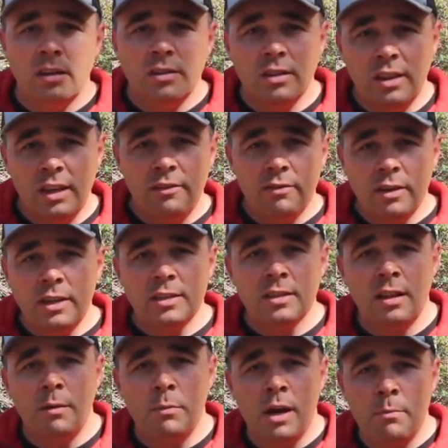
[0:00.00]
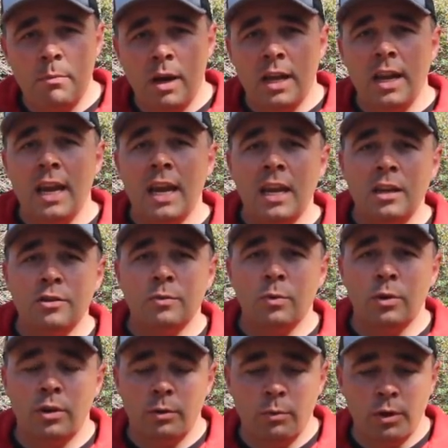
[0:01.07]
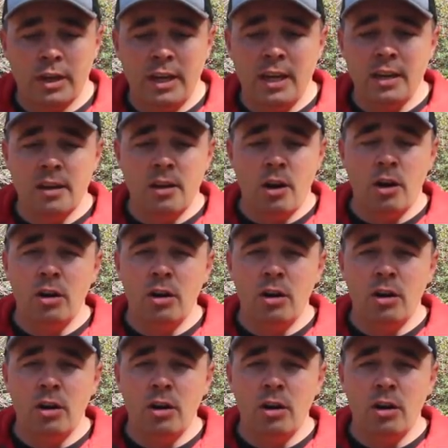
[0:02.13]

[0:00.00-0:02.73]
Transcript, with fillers: deliveries. Like my nannies were kidding